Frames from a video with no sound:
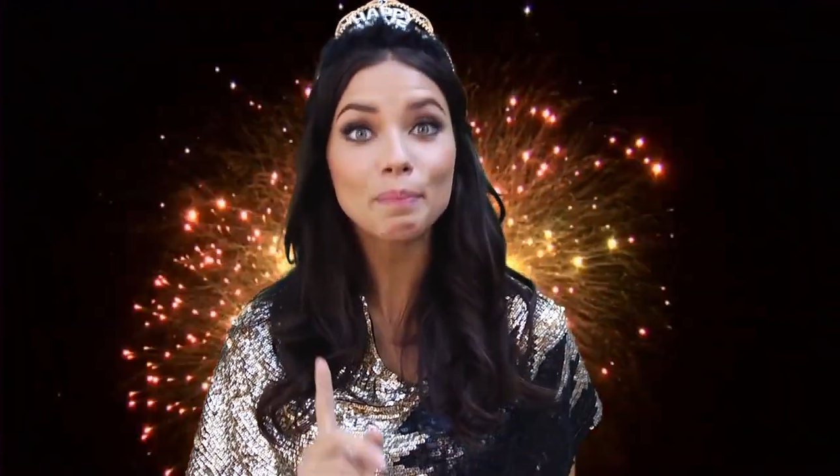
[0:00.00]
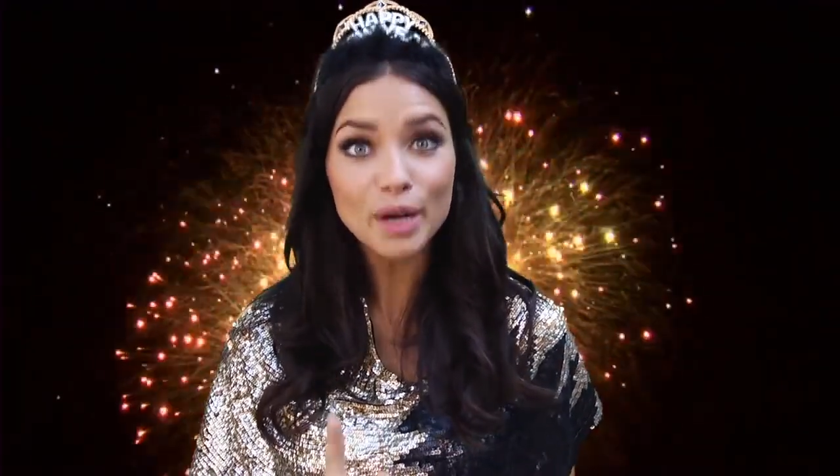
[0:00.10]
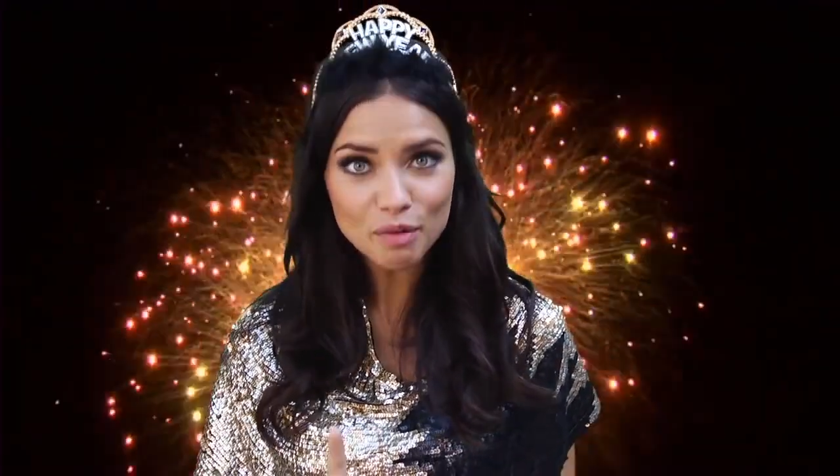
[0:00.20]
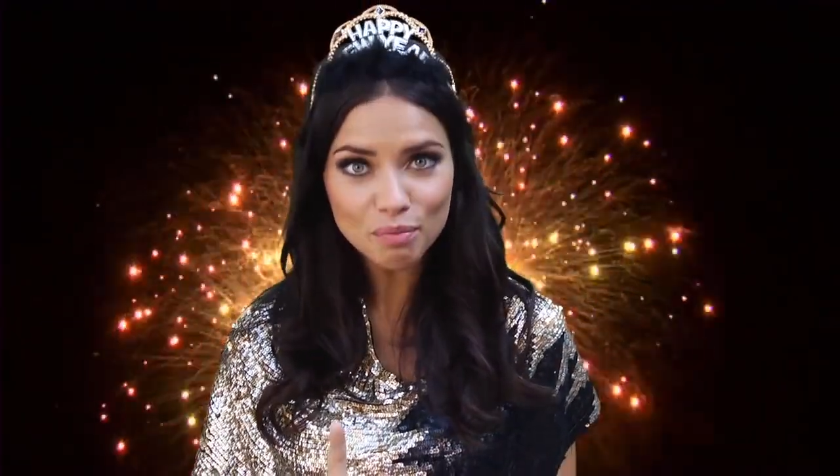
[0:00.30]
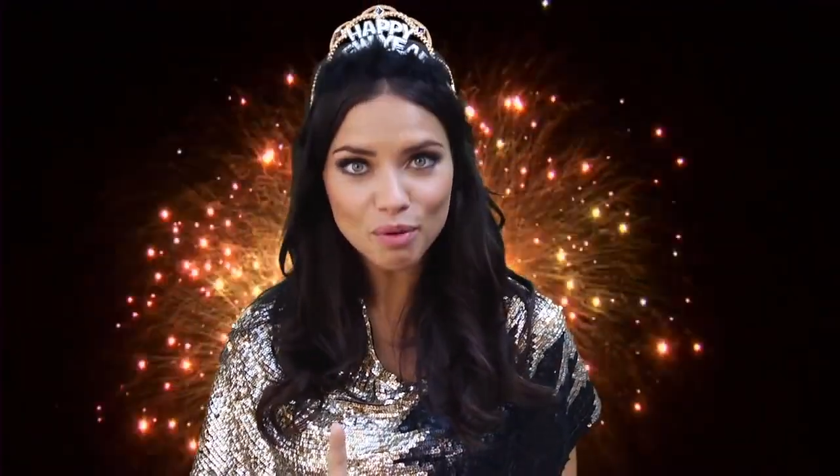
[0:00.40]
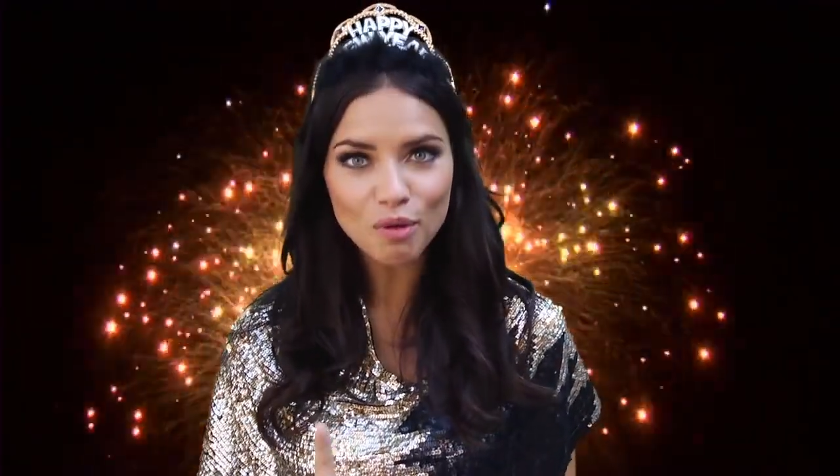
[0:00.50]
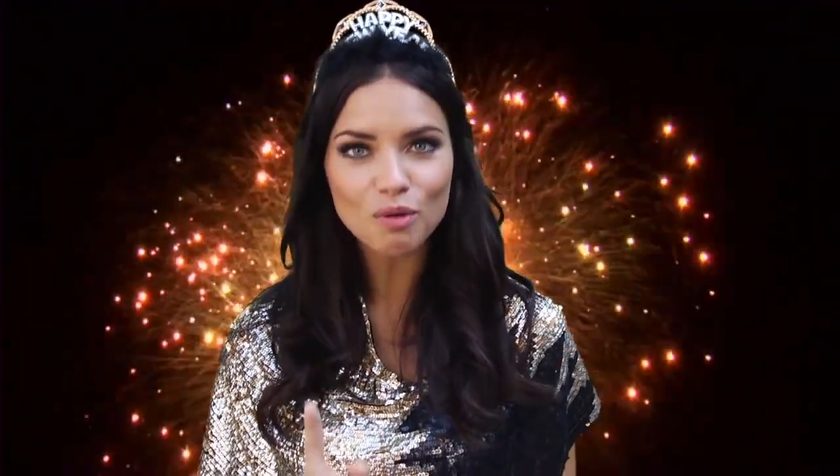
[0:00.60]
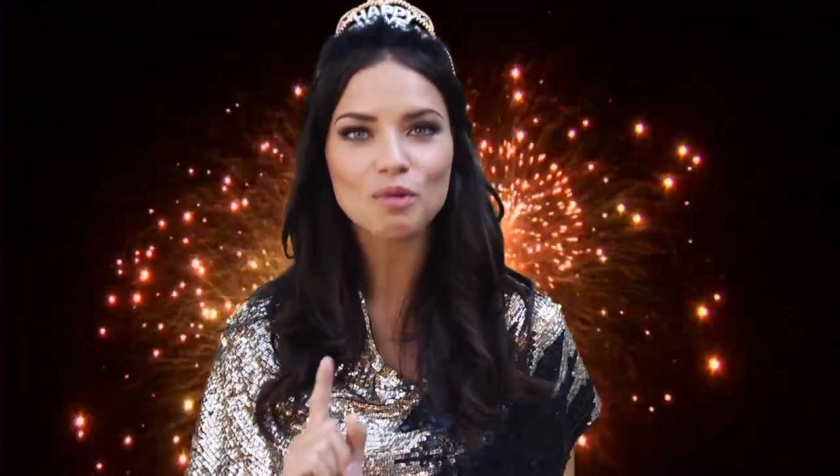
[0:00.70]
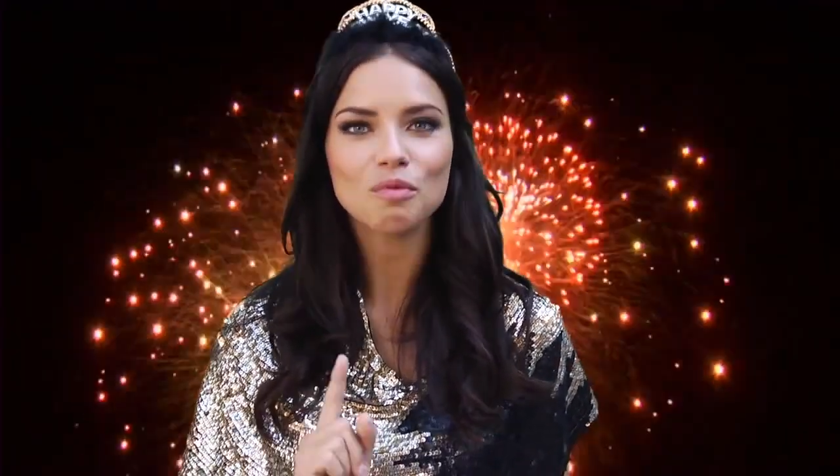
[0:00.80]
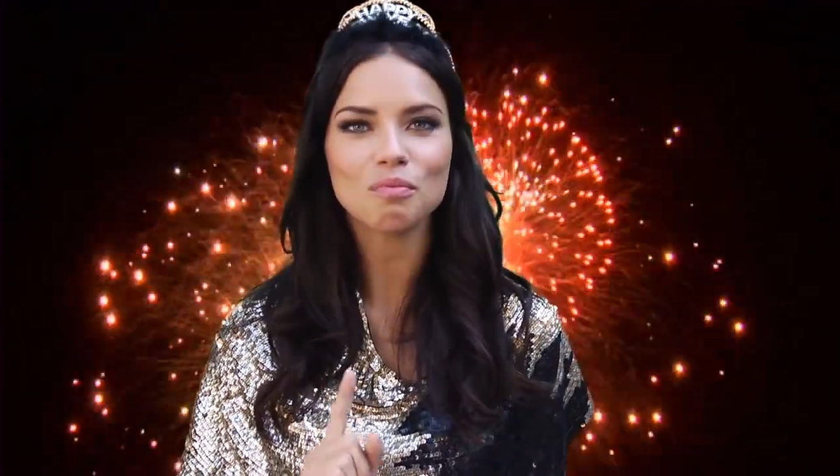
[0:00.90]

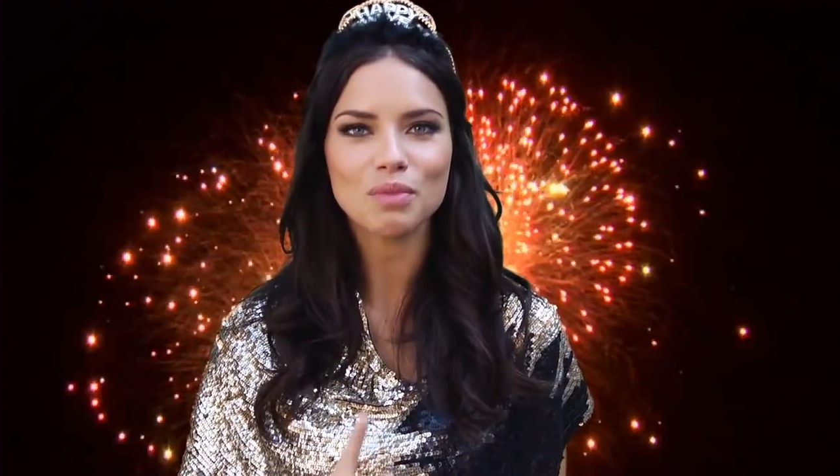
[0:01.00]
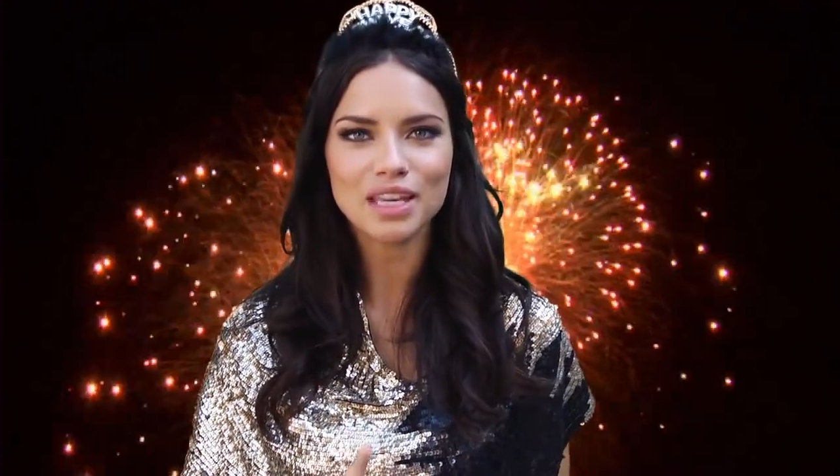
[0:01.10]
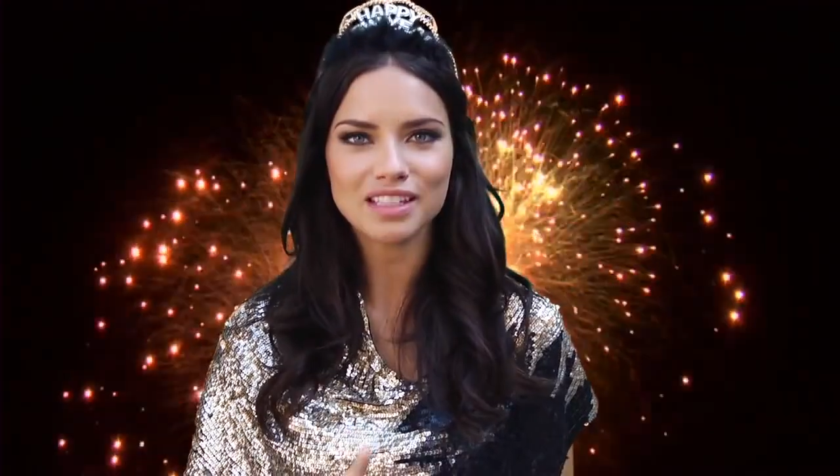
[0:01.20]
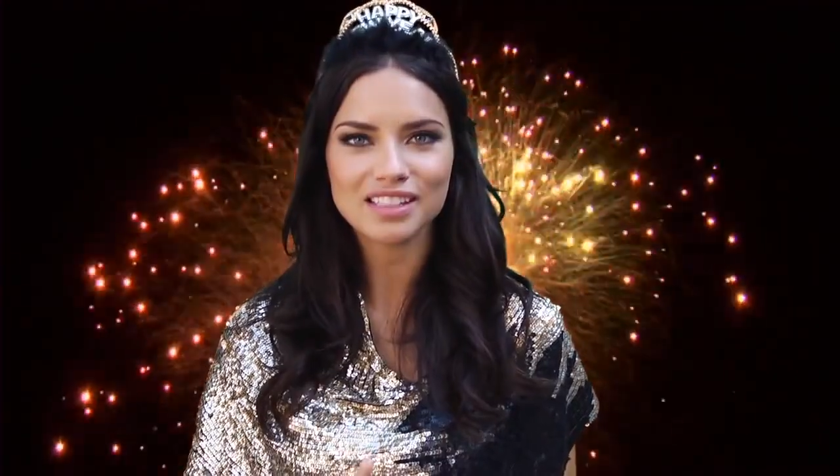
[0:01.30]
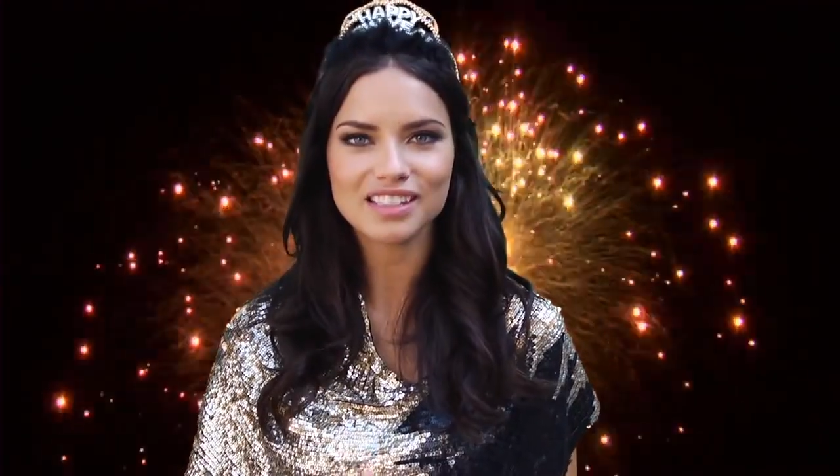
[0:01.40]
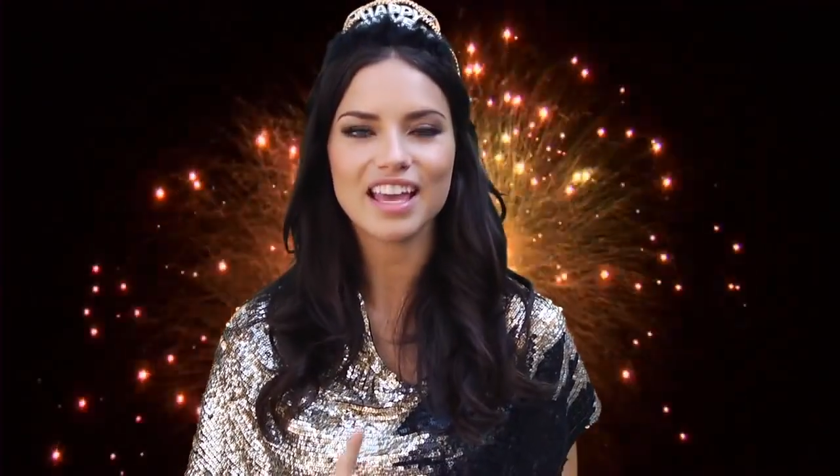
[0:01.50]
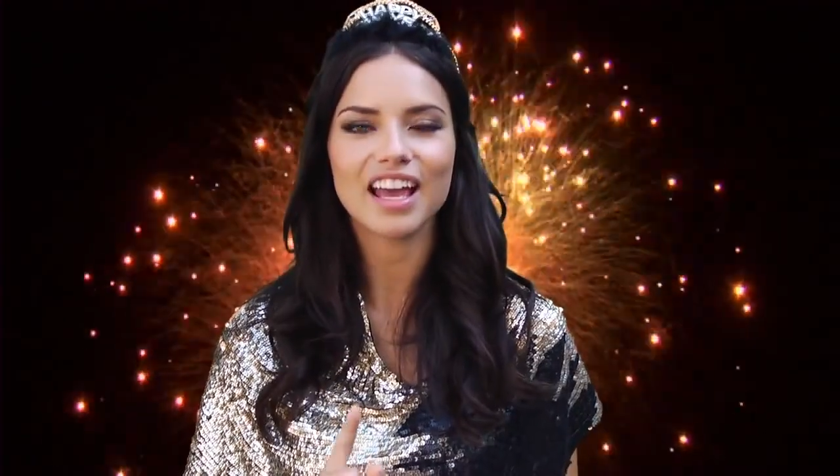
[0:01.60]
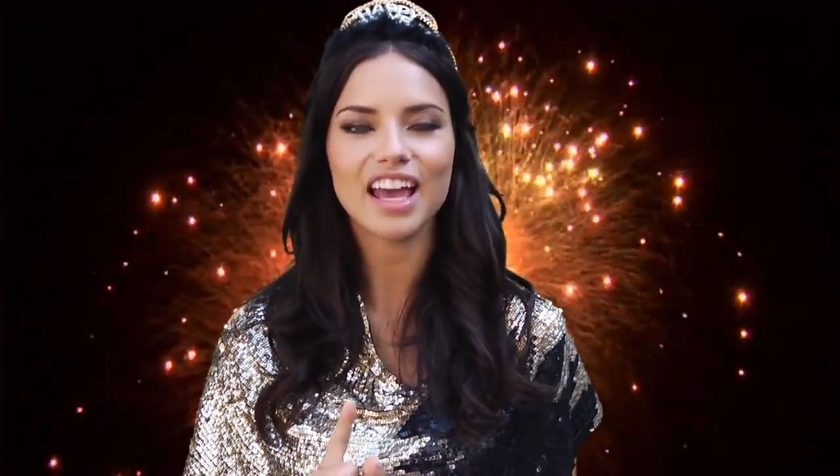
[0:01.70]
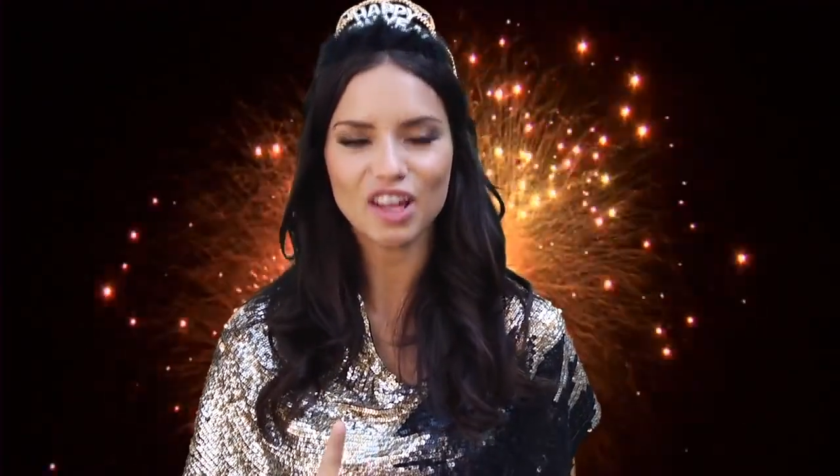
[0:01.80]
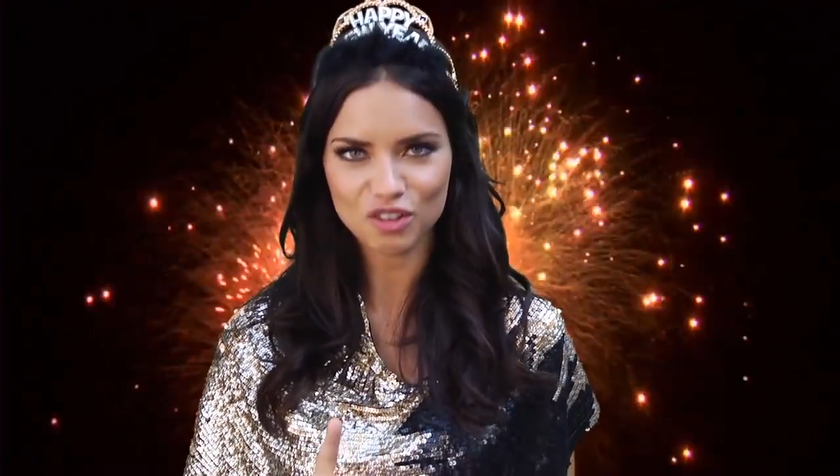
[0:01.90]
Purple means
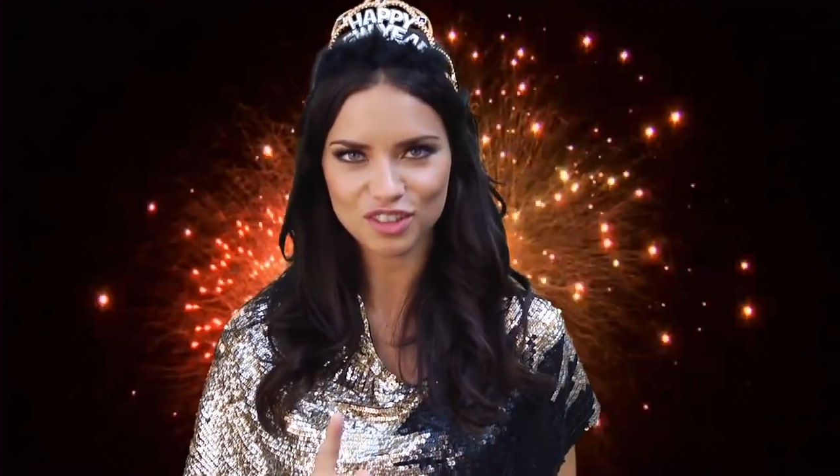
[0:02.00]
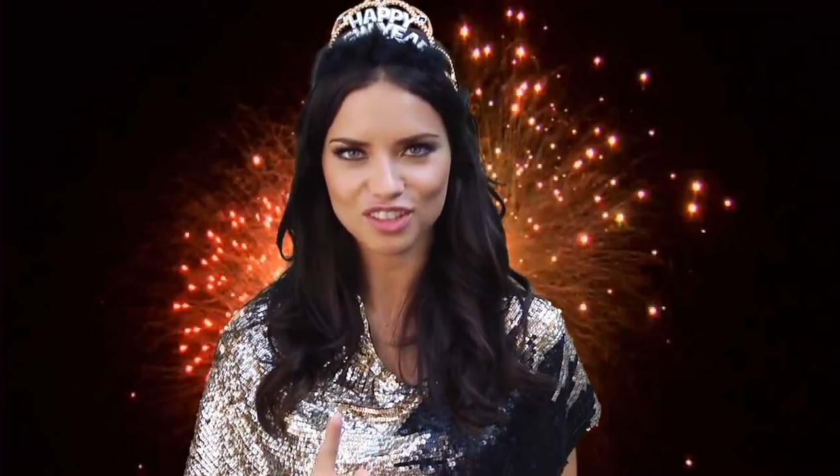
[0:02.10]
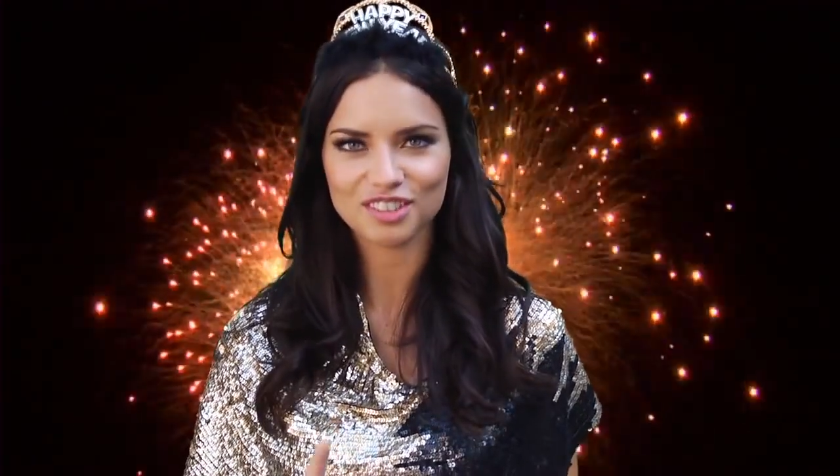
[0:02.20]
health.